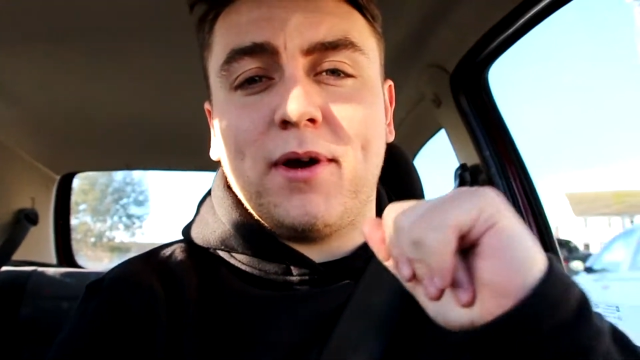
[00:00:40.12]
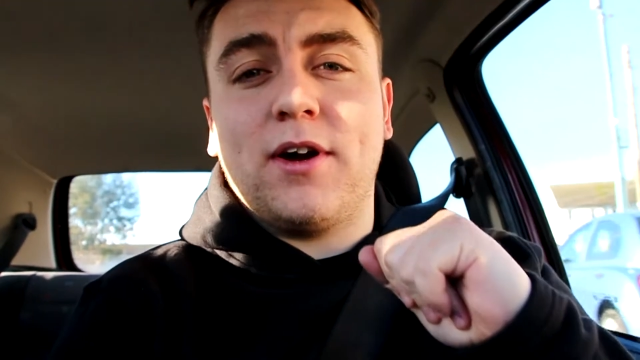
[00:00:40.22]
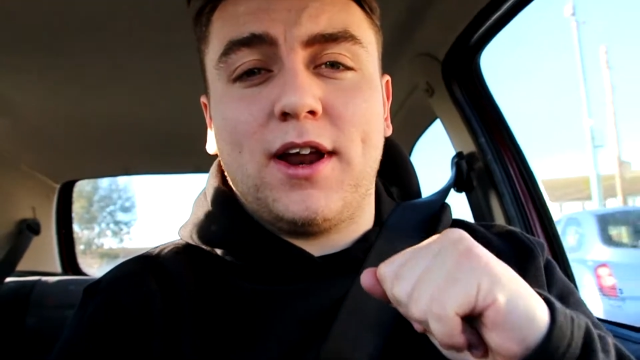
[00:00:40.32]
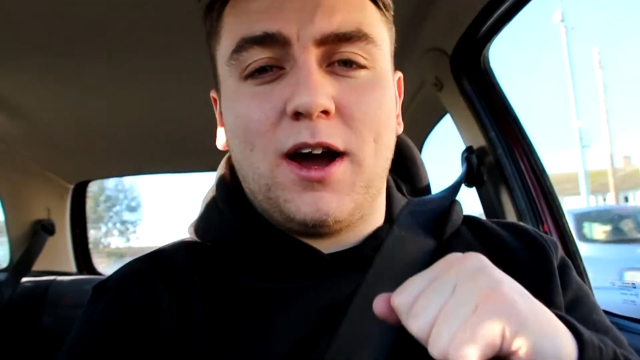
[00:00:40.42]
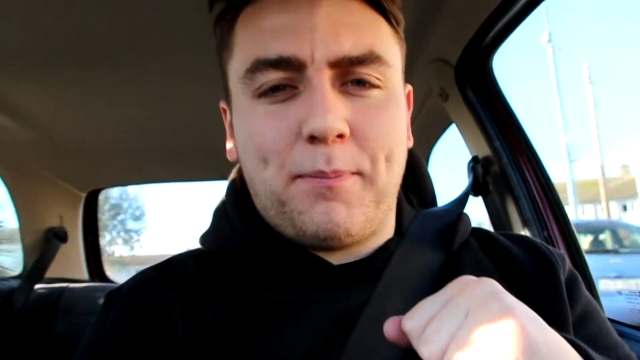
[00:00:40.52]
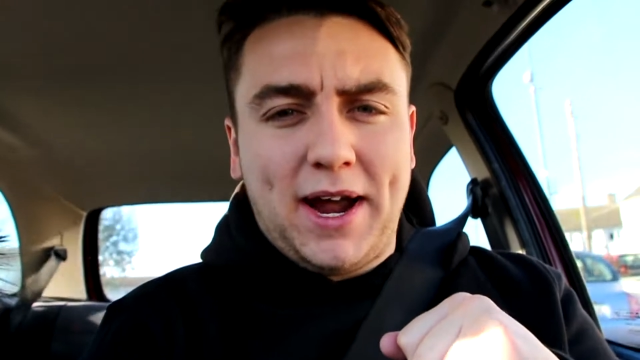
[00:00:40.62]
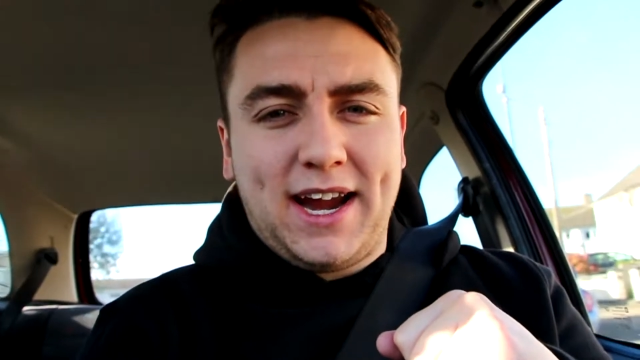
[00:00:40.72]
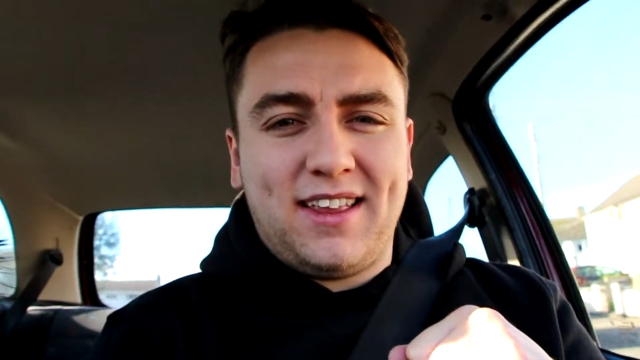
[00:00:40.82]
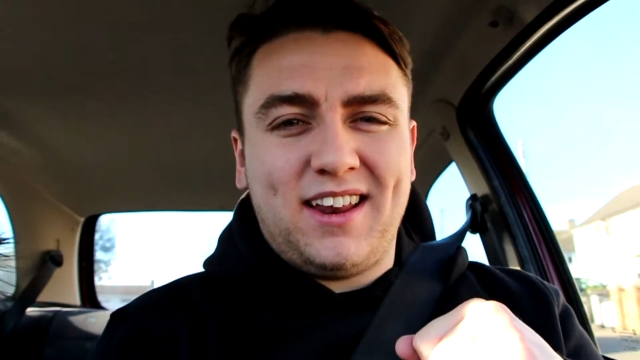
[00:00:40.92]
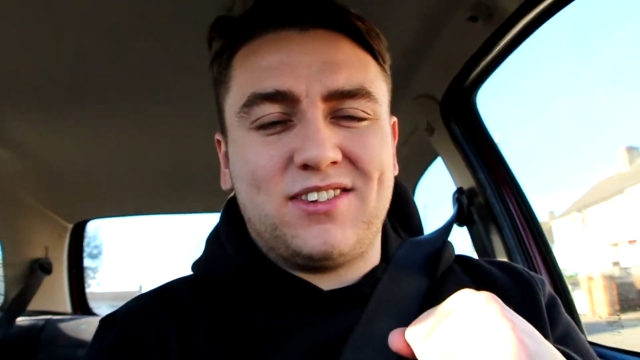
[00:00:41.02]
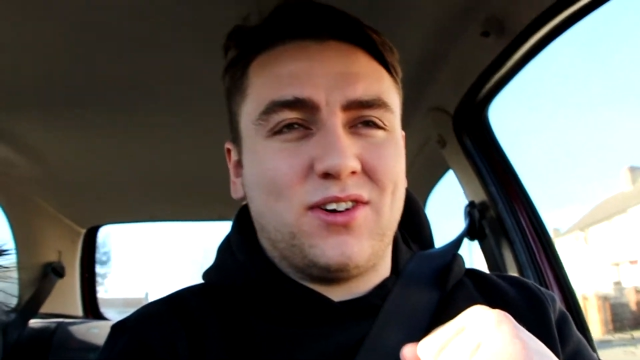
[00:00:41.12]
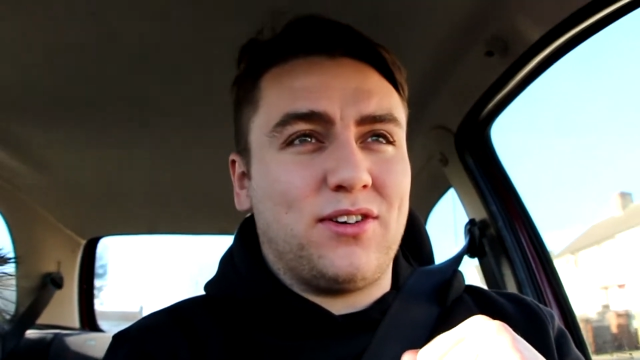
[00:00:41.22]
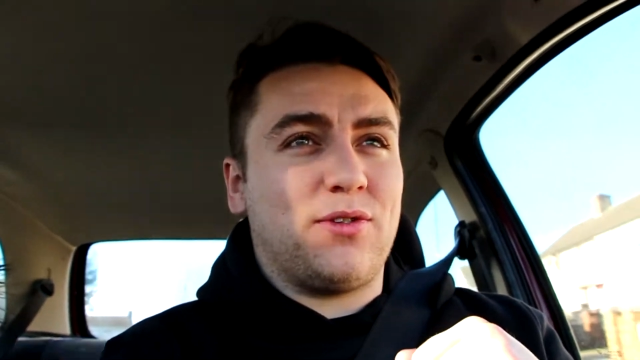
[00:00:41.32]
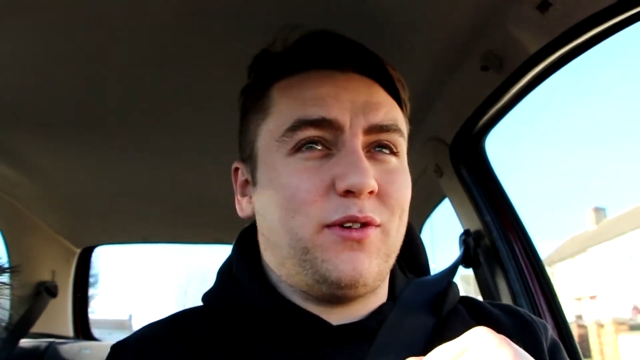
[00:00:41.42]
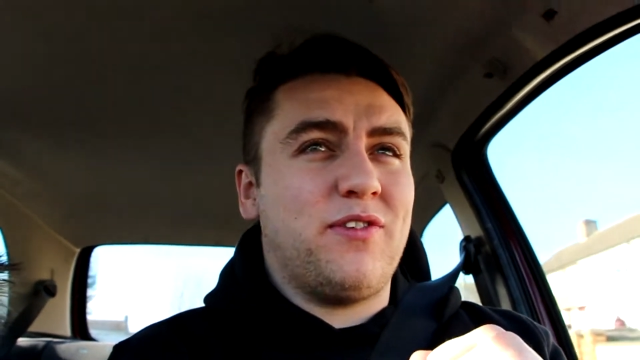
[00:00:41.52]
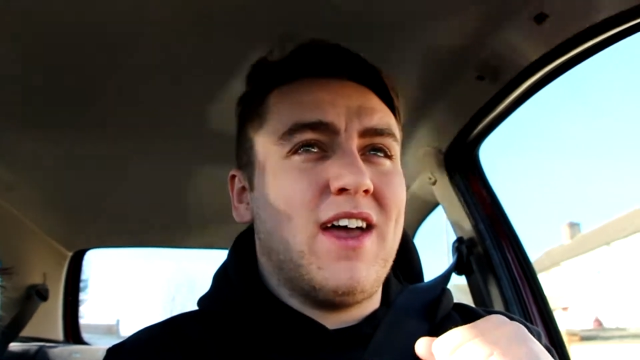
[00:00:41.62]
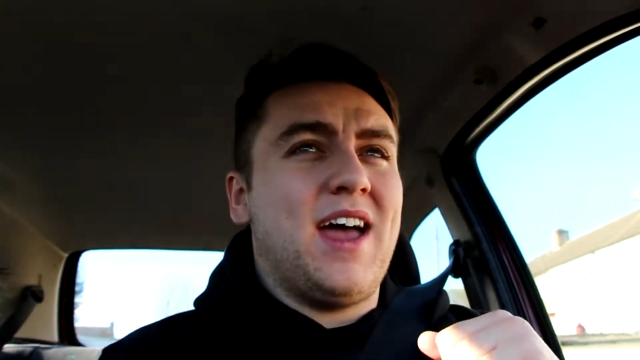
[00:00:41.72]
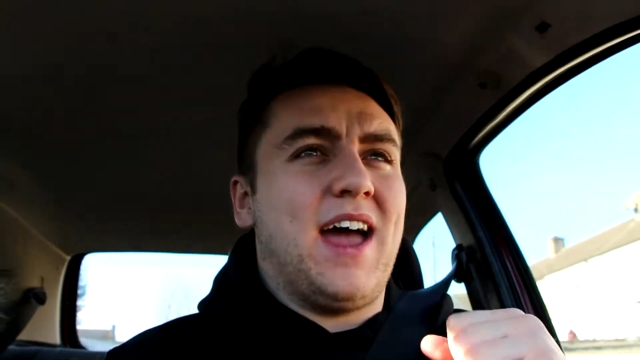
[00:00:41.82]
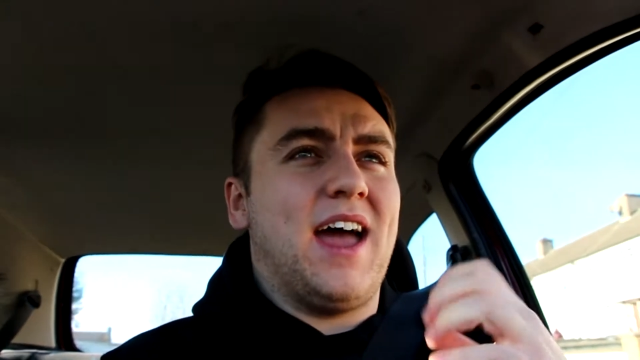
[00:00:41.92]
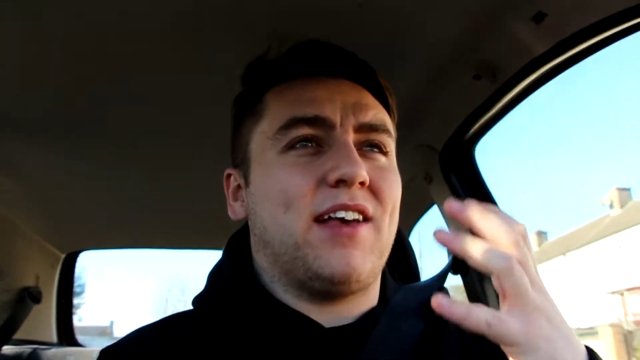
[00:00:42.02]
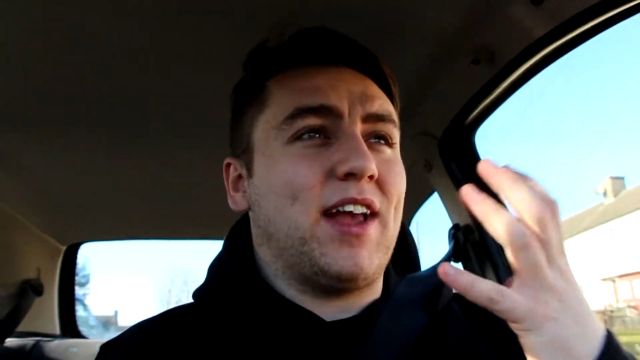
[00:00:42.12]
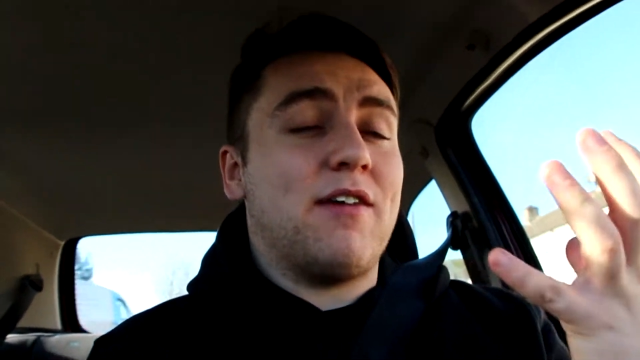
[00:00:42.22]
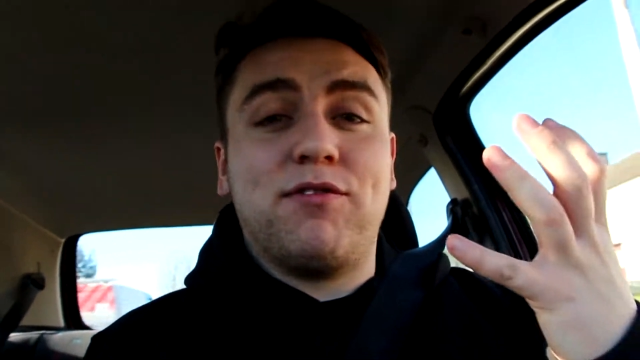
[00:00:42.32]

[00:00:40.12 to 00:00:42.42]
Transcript: I kind of got back into this sort of stuff. Start